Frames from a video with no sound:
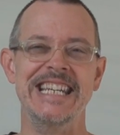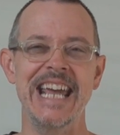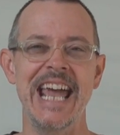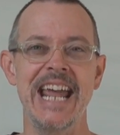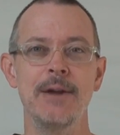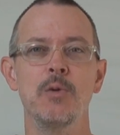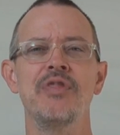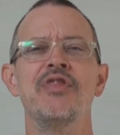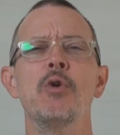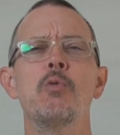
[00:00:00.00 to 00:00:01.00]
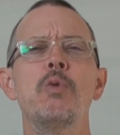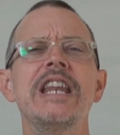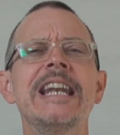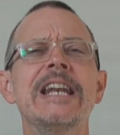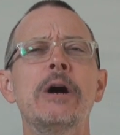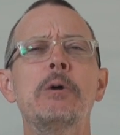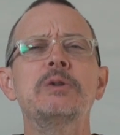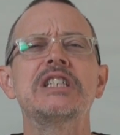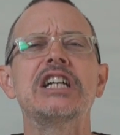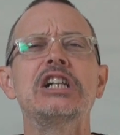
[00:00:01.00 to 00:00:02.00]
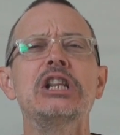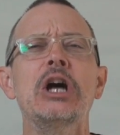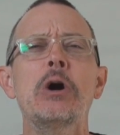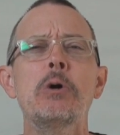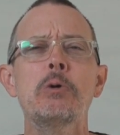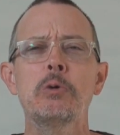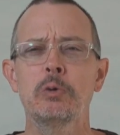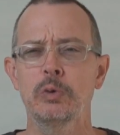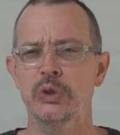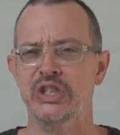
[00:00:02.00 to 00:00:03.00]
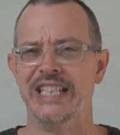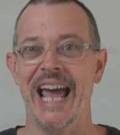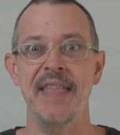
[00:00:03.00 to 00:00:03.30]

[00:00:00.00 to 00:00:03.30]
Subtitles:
day with the windows closed